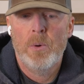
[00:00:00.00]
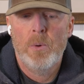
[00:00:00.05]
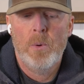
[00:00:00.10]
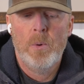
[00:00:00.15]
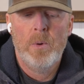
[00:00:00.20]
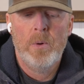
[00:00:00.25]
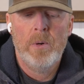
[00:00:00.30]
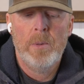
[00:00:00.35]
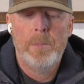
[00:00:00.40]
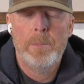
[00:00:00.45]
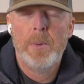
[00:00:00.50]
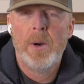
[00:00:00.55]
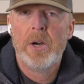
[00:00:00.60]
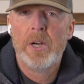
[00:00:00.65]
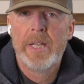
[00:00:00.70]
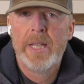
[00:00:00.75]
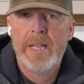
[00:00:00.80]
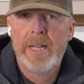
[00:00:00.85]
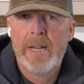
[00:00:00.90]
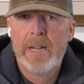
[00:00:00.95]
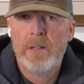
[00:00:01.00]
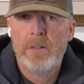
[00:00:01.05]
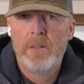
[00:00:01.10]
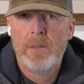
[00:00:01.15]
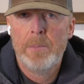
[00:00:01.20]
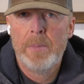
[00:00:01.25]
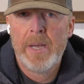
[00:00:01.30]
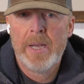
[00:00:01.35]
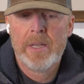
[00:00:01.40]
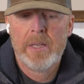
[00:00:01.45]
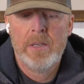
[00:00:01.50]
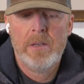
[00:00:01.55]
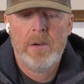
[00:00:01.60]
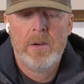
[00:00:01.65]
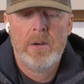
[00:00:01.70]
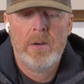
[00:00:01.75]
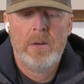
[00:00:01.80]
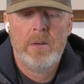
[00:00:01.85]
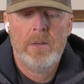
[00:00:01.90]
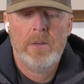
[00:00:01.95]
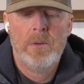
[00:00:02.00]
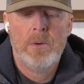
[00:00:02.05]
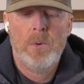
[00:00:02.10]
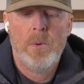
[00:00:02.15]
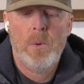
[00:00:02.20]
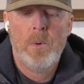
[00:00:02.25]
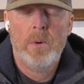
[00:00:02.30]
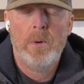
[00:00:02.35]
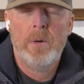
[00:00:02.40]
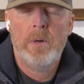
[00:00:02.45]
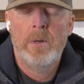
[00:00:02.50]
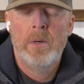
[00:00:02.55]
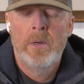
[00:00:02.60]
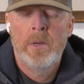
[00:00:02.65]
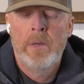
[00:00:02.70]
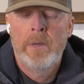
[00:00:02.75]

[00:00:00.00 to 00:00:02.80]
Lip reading: or barking out in the backyard or